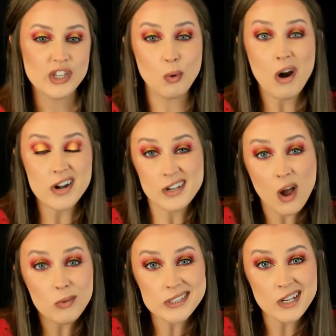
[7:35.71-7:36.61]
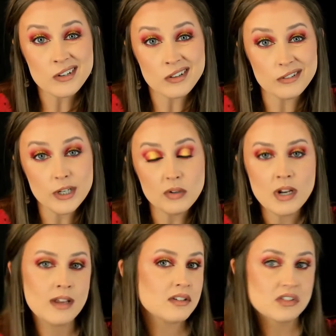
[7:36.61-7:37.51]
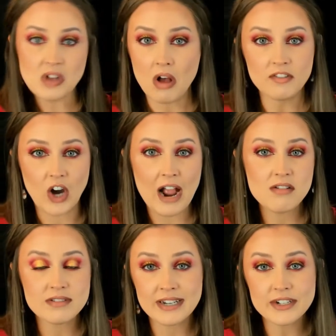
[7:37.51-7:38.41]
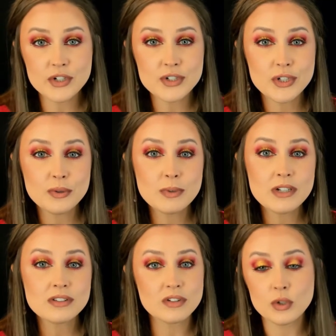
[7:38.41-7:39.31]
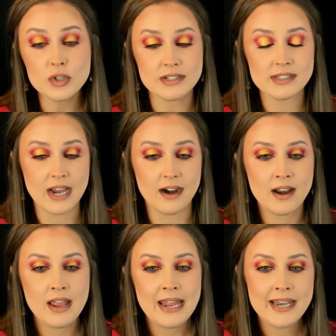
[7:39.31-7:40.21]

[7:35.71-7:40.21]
you already know what's under the root, solve her out, and get your two real solutions there.